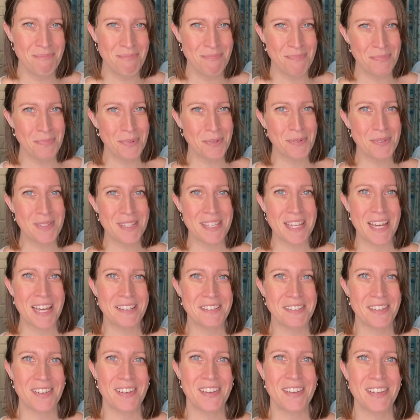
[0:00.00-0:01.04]
boots that
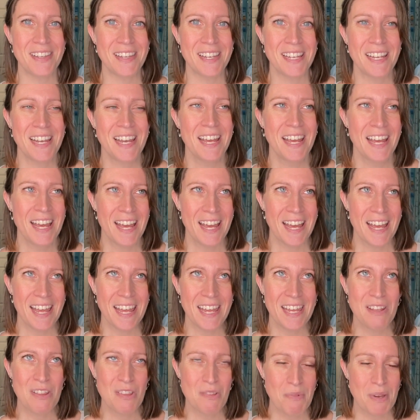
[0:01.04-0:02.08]
tall that
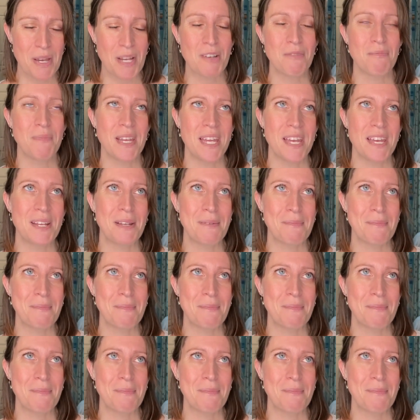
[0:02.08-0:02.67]
in the back of my head,